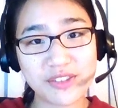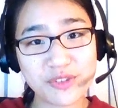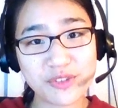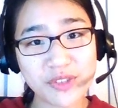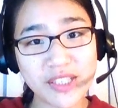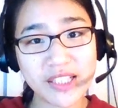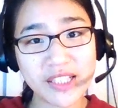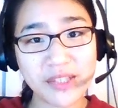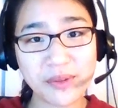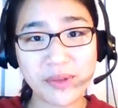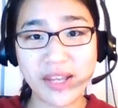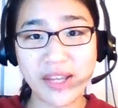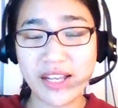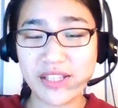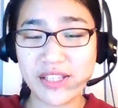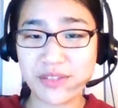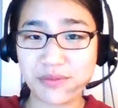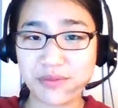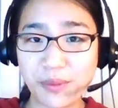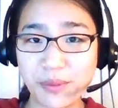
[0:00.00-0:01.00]
3 or
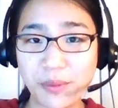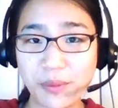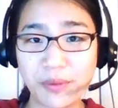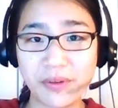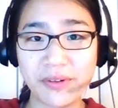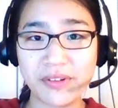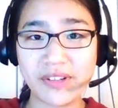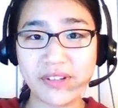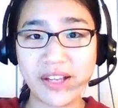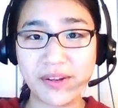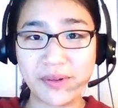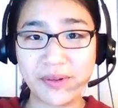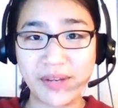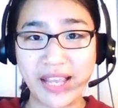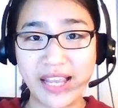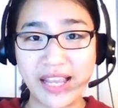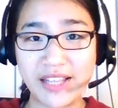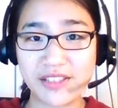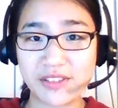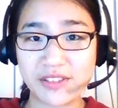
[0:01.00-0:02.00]
age 4 or
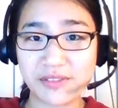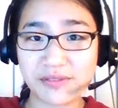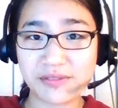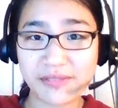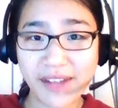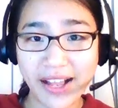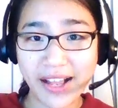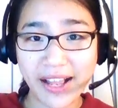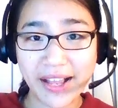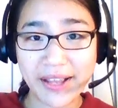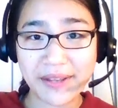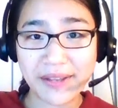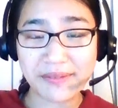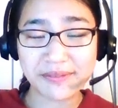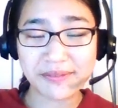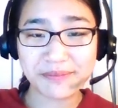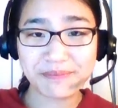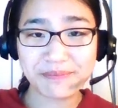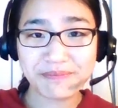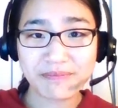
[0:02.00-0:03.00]
age 5.